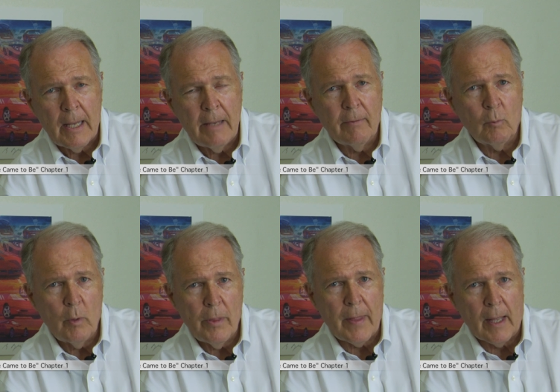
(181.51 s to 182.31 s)
Even
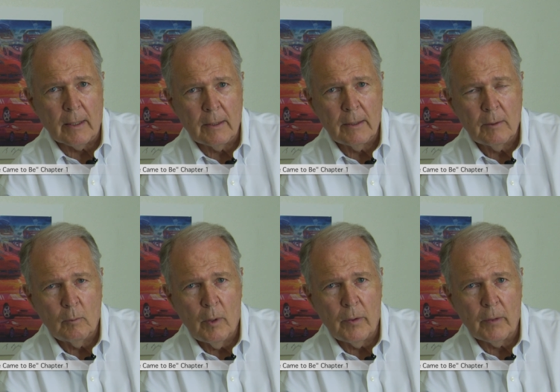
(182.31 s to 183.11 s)
with that,
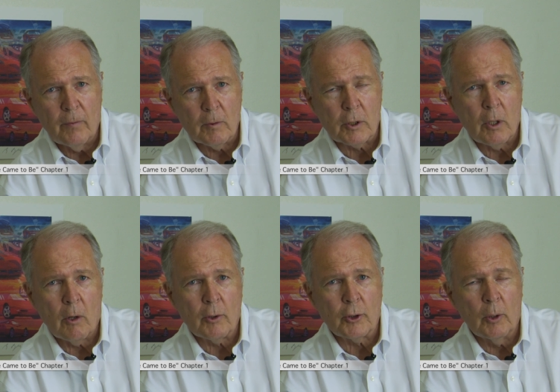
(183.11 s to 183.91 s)
when the first
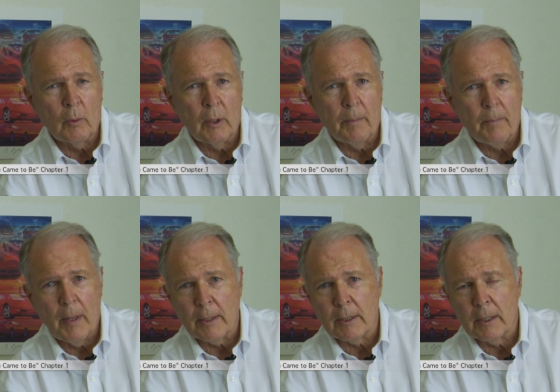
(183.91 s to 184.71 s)
car showed up
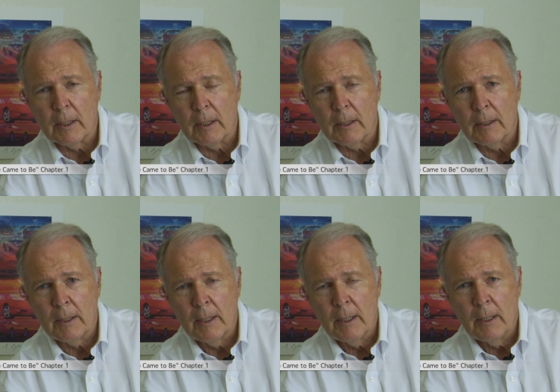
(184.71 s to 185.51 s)
at uh,
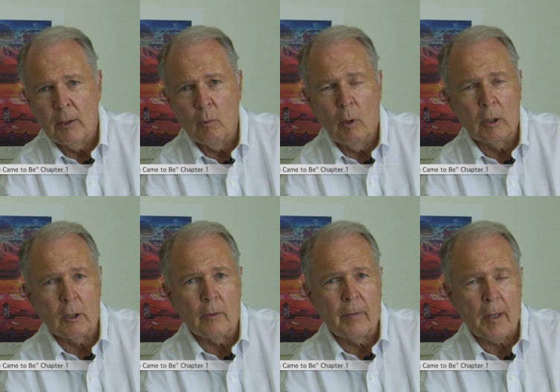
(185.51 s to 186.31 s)
the
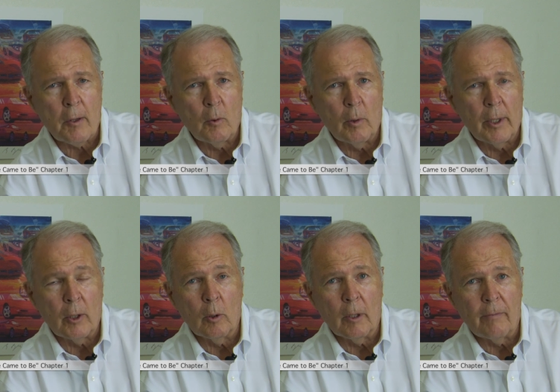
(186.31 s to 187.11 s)
Waldorf Astoria
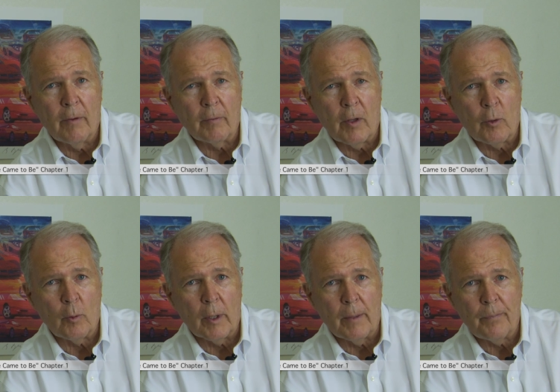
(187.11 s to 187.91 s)
in early
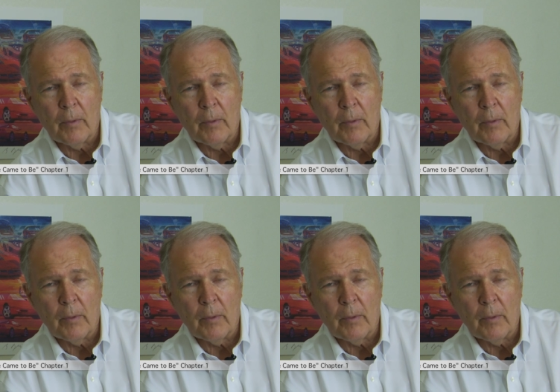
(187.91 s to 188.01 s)
53,